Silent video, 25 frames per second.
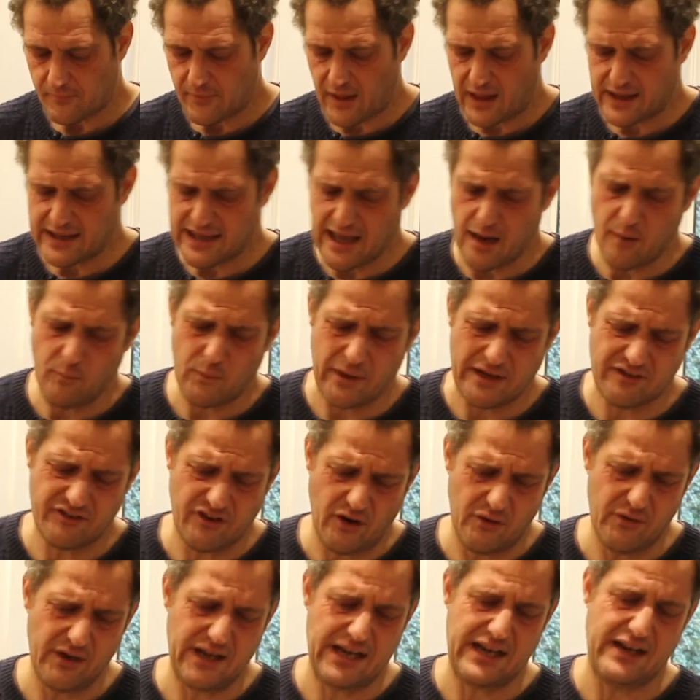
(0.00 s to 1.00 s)
Yet we
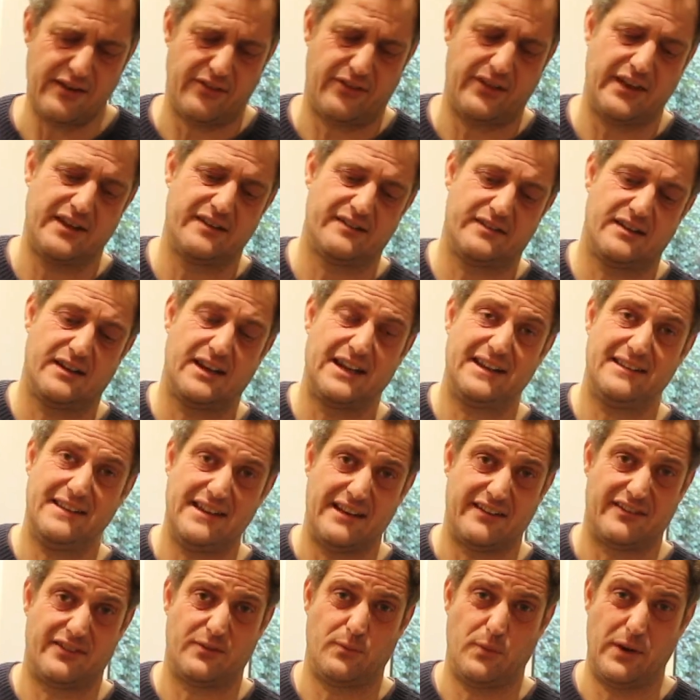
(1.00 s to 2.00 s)
don't eat things like
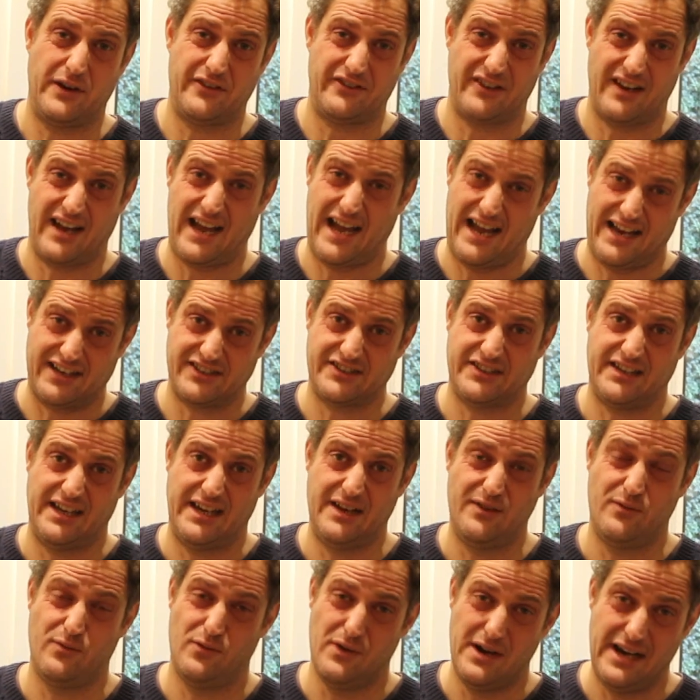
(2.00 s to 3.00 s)
this, which are
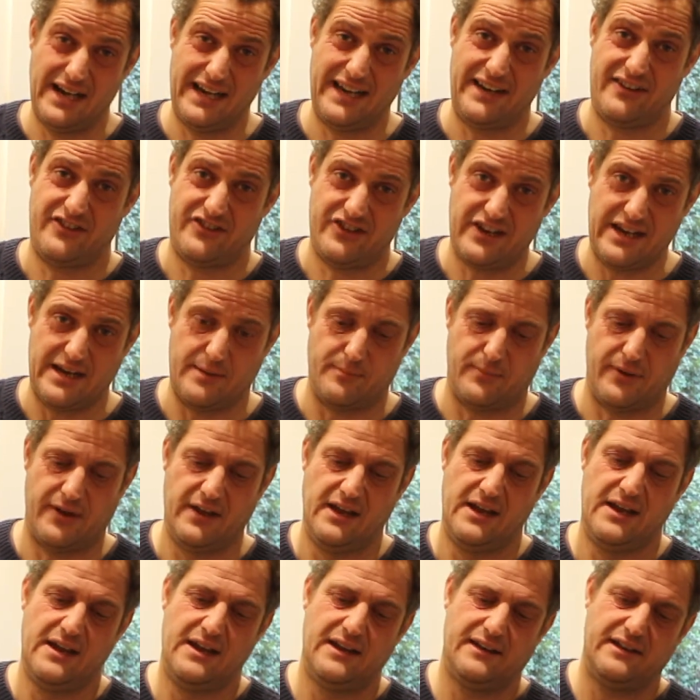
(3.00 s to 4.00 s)
actually really cheap.
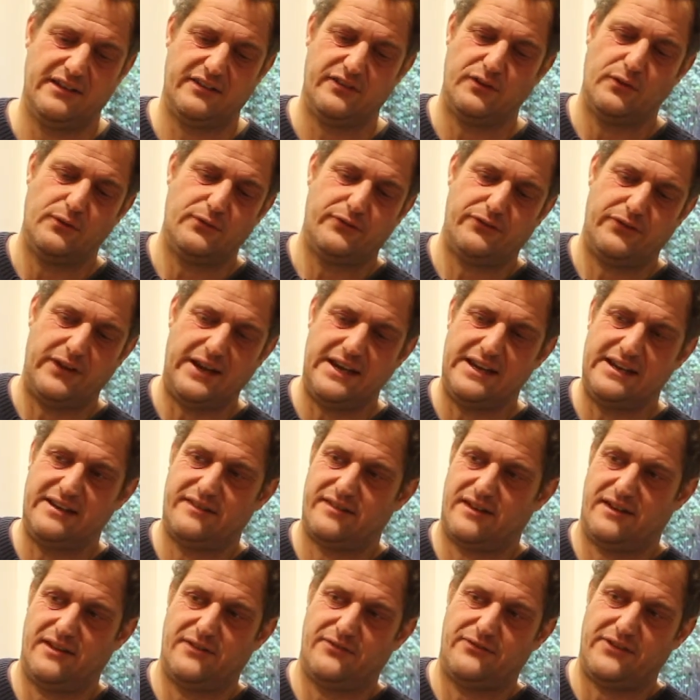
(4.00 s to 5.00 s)
This will feed
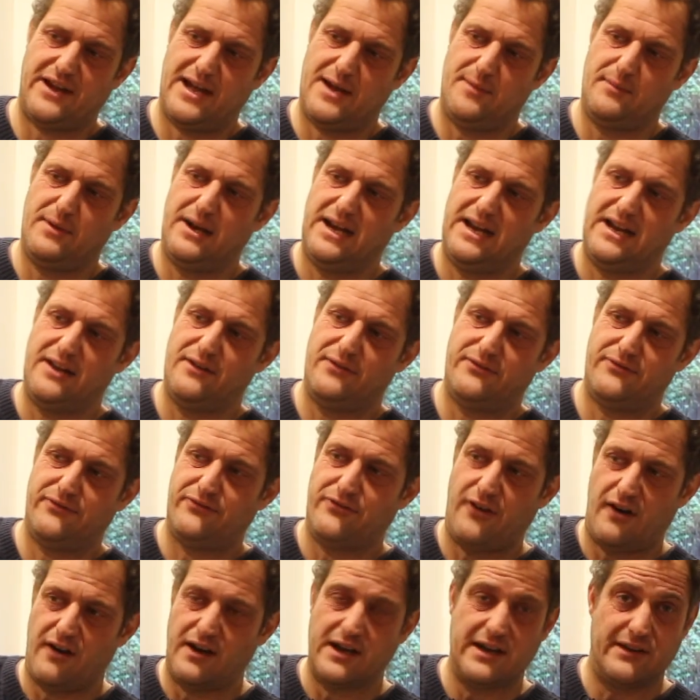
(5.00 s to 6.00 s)
a family of
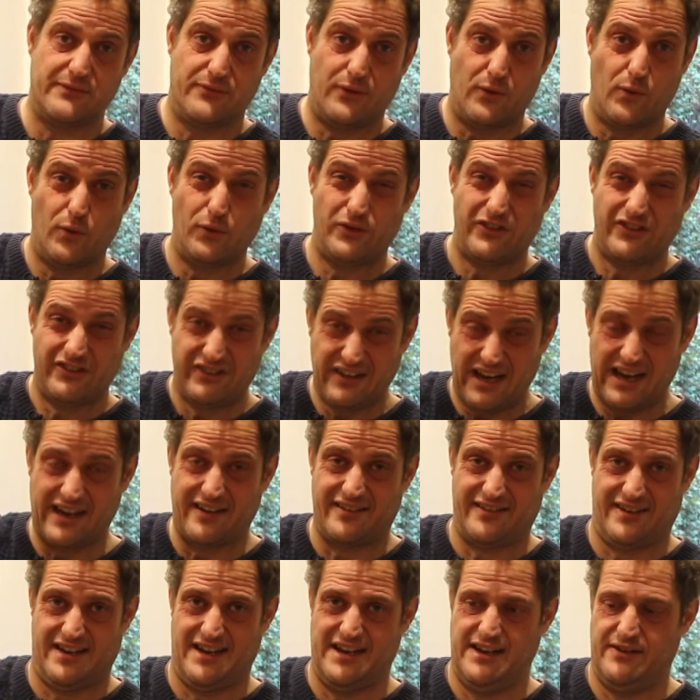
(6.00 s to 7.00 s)
5 or
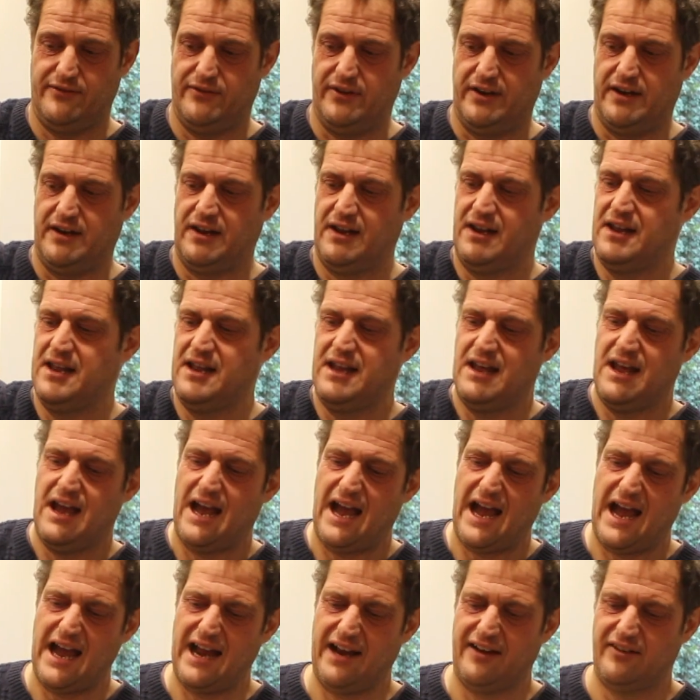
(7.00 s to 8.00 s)
6 even.
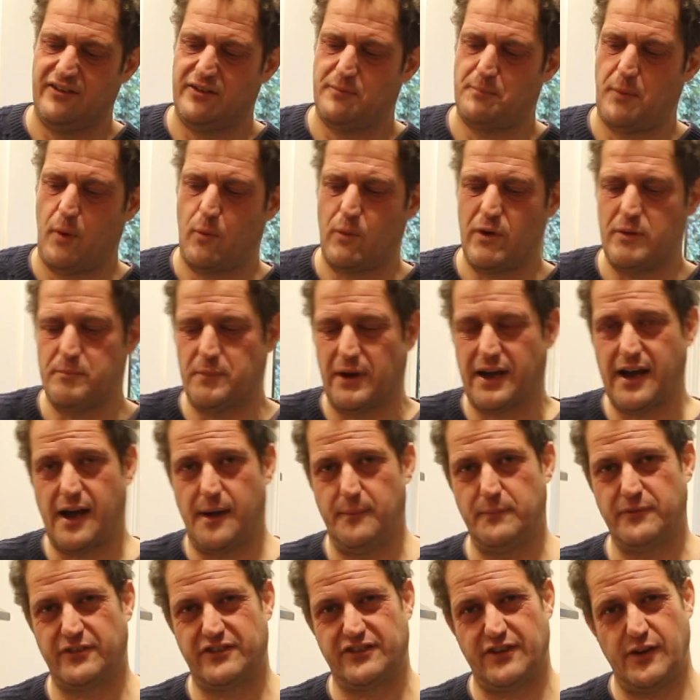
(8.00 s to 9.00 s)
But we
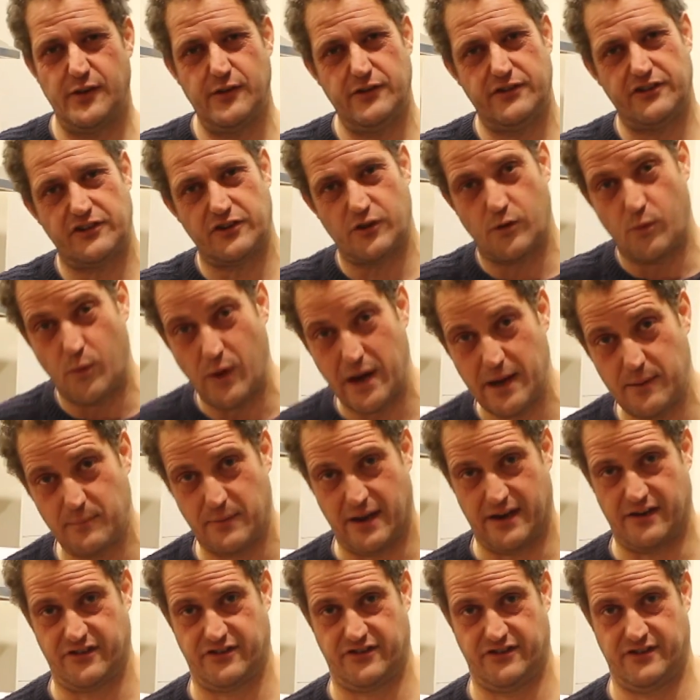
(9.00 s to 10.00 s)
become so
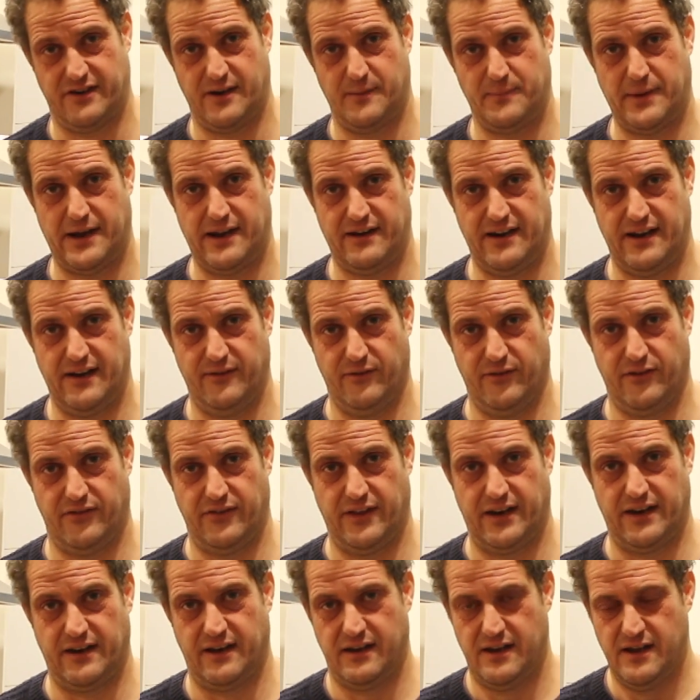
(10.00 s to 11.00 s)
squeamish about
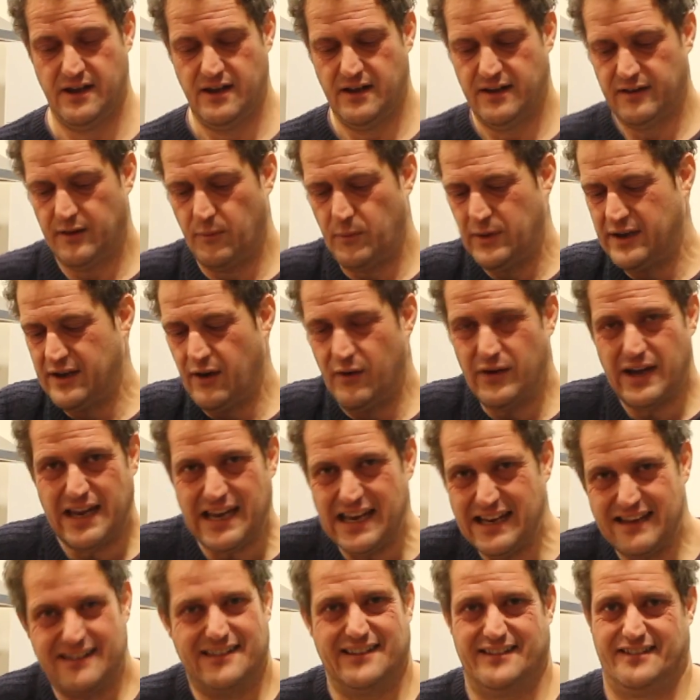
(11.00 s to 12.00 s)
everything that we don't
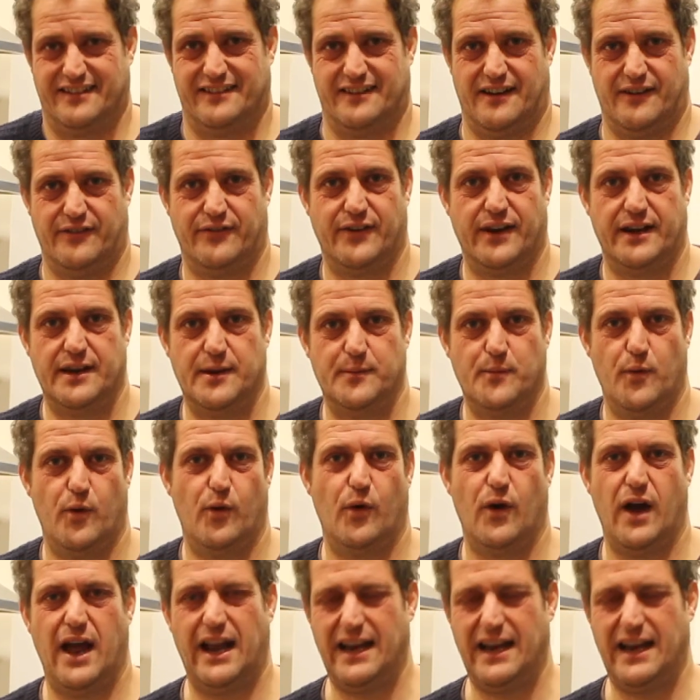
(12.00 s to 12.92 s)
eat this stuff anymore.